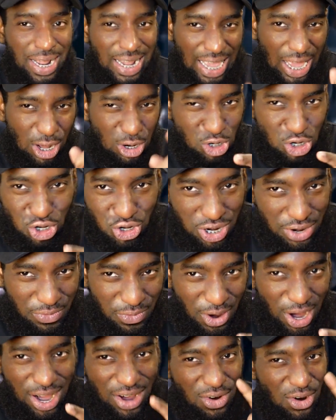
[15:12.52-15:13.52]
I get on Street
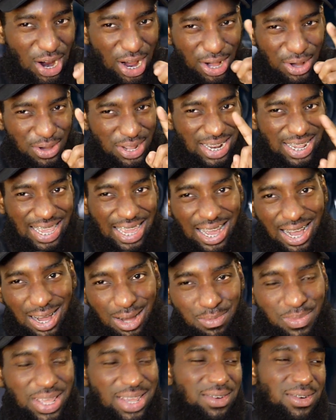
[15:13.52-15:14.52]
Fighter, right, I'm going to get
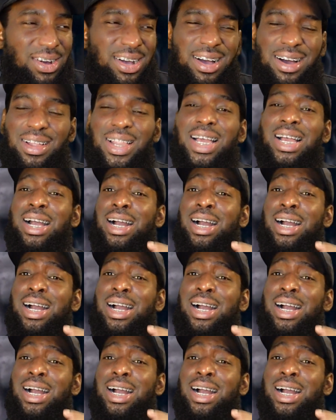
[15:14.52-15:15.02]
up there, right?